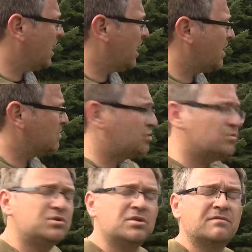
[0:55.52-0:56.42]
uh, two
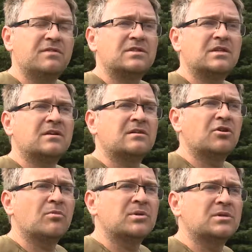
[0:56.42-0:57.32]
geophysical
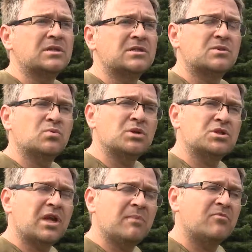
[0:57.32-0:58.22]
anomalies
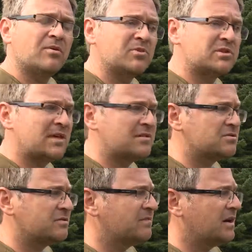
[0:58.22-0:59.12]
which come from
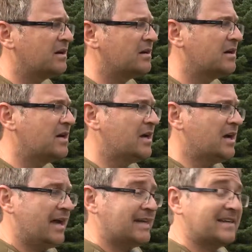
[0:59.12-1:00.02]
results of our
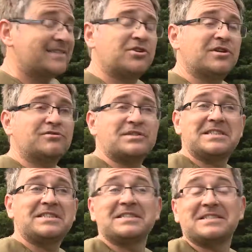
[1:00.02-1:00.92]
electrical
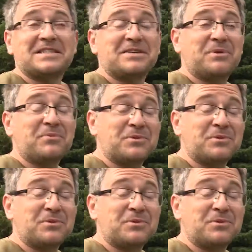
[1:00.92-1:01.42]
resistance survey